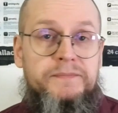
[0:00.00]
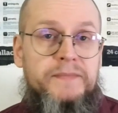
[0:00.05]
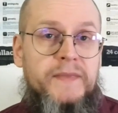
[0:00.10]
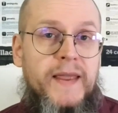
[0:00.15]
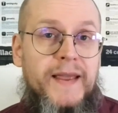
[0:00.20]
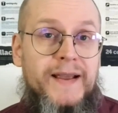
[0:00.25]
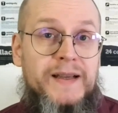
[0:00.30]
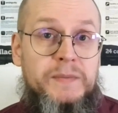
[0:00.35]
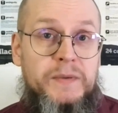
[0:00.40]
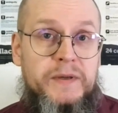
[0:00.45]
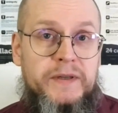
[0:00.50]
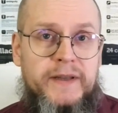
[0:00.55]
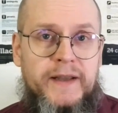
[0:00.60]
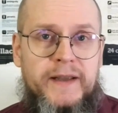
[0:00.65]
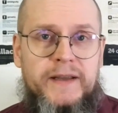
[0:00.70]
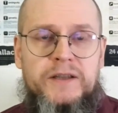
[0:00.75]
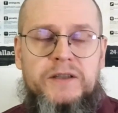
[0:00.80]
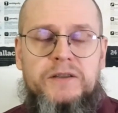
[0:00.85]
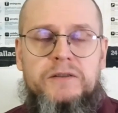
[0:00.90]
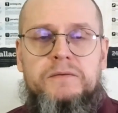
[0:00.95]

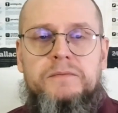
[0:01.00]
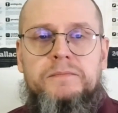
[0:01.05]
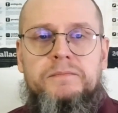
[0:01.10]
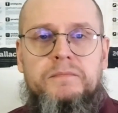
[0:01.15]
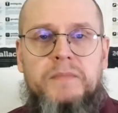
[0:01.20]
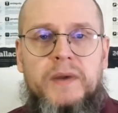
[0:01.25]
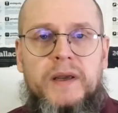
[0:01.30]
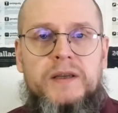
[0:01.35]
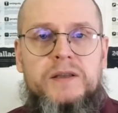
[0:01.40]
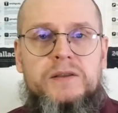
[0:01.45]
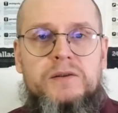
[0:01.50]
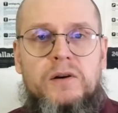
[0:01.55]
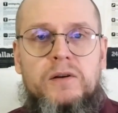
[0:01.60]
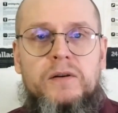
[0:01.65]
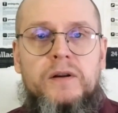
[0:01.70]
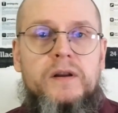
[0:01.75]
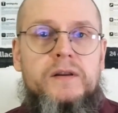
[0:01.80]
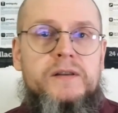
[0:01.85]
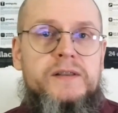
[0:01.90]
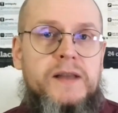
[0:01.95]
explanation based
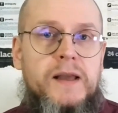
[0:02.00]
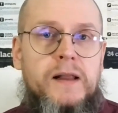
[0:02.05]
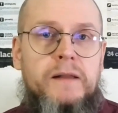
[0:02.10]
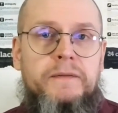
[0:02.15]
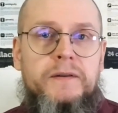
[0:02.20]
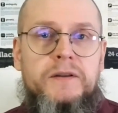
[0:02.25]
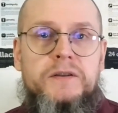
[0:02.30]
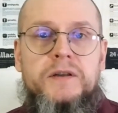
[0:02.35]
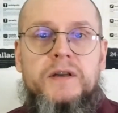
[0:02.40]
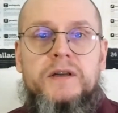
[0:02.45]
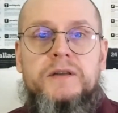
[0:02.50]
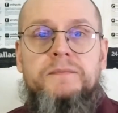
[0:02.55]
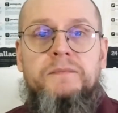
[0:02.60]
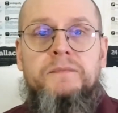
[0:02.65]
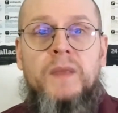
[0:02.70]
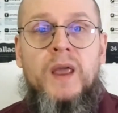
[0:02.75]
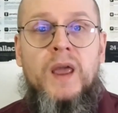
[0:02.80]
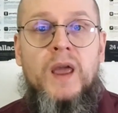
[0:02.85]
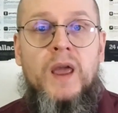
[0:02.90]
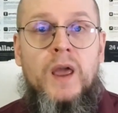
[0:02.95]
on selfishness
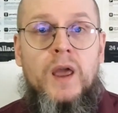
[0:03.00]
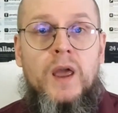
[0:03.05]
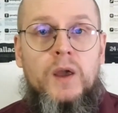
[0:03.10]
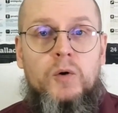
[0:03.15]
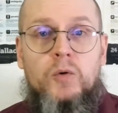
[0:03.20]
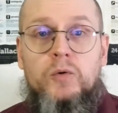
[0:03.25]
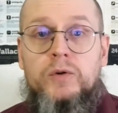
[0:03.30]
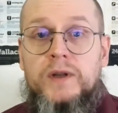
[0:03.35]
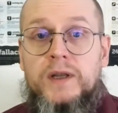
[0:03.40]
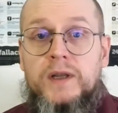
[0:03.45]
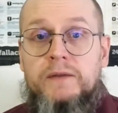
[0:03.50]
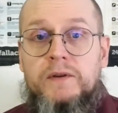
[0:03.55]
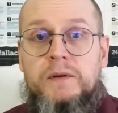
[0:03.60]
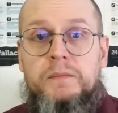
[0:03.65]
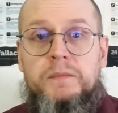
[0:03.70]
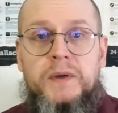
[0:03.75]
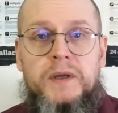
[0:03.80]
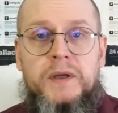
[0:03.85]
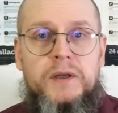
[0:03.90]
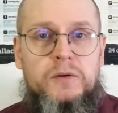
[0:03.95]
could even
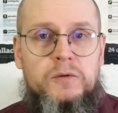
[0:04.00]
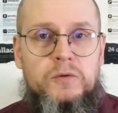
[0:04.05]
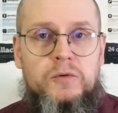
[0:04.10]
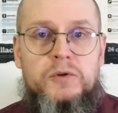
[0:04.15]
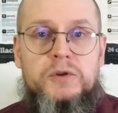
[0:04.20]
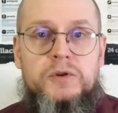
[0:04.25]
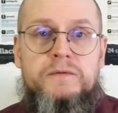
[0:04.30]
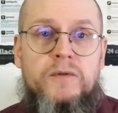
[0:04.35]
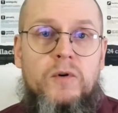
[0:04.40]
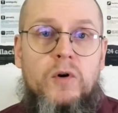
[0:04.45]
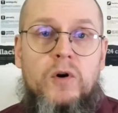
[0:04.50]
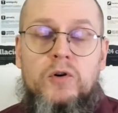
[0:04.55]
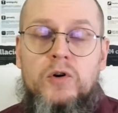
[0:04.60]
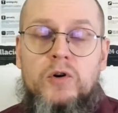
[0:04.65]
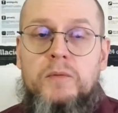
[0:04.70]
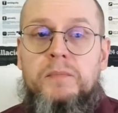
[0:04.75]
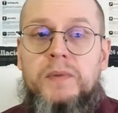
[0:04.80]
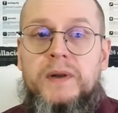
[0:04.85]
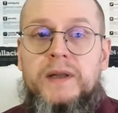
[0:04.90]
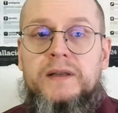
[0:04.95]
be used for
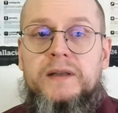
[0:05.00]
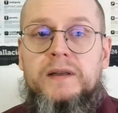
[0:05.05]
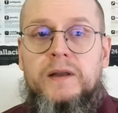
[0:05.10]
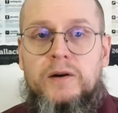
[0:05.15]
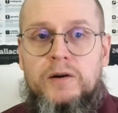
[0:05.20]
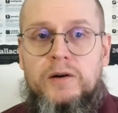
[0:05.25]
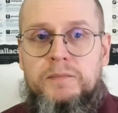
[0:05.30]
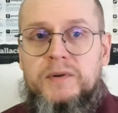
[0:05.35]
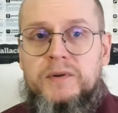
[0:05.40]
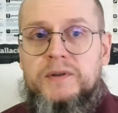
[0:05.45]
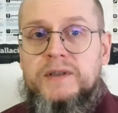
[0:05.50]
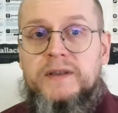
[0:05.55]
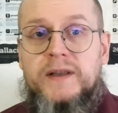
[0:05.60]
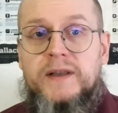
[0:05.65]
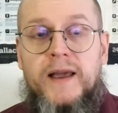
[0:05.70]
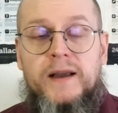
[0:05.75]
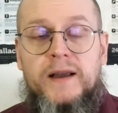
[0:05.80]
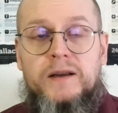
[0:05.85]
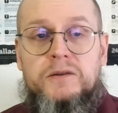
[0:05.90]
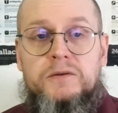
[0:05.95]
completely opposite
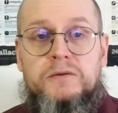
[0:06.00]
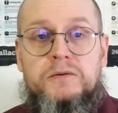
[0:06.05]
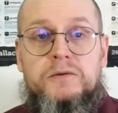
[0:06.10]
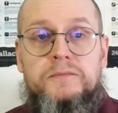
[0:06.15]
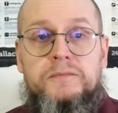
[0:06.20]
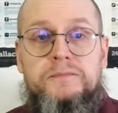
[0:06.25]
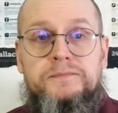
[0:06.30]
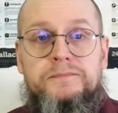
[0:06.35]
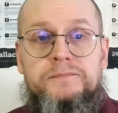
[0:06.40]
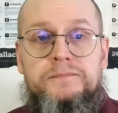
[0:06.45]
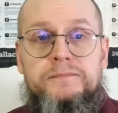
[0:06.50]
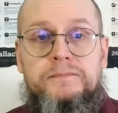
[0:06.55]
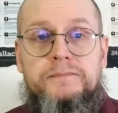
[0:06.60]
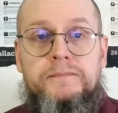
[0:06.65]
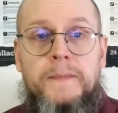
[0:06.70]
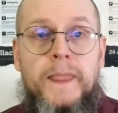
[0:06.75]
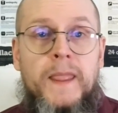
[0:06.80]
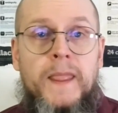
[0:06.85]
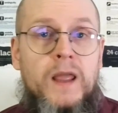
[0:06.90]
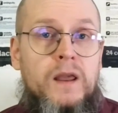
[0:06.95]
actions.
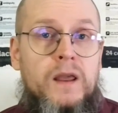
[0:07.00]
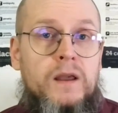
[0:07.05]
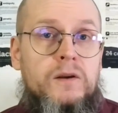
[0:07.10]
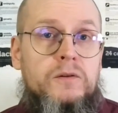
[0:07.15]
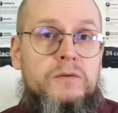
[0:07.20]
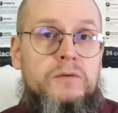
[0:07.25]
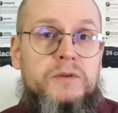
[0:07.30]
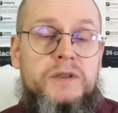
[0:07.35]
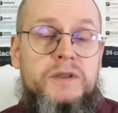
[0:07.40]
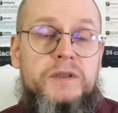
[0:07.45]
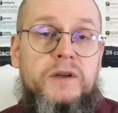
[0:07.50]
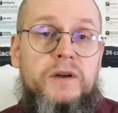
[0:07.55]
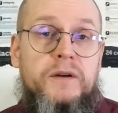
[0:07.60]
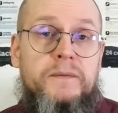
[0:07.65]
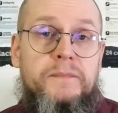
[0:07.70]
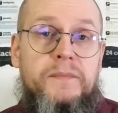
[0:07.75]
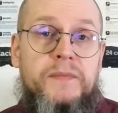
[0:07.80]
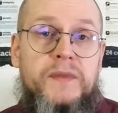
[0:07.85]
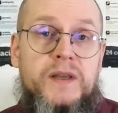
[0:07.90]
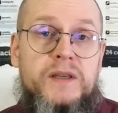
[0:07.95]
Consider
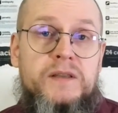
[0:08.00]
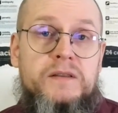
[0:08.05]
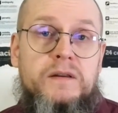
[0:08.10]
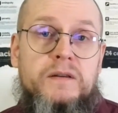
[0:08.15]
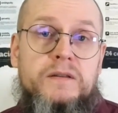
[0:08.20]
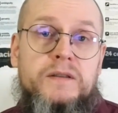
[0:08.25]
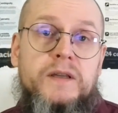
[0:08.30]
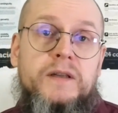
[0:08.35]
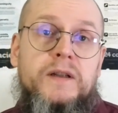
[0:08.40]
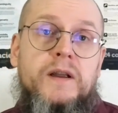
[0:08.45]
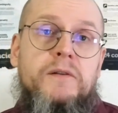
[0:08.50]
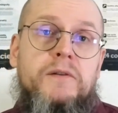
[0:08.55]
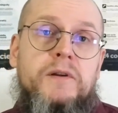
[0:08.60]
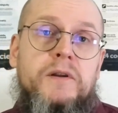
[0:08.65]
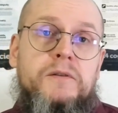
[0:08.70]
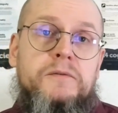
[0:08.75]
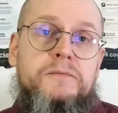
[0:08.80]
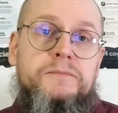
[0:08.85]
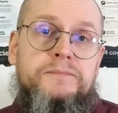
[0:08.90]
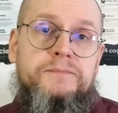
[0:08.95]
this scenario.
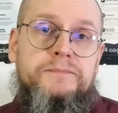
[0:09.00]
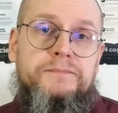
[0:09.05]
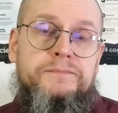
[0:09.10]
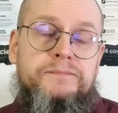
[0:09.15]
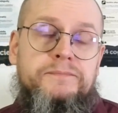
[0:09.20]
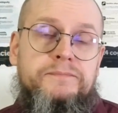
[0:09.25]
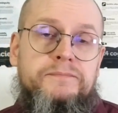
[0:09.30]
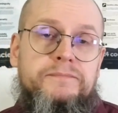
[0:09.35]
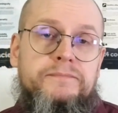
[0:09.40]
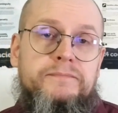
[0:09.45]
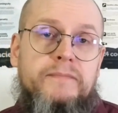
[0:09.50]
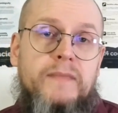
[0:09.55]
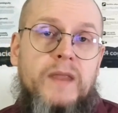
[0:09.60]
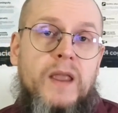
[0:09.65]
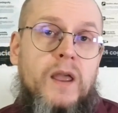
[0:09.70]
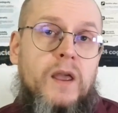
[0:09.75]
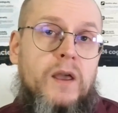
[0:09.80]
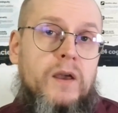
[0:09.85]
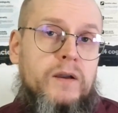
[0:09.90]
A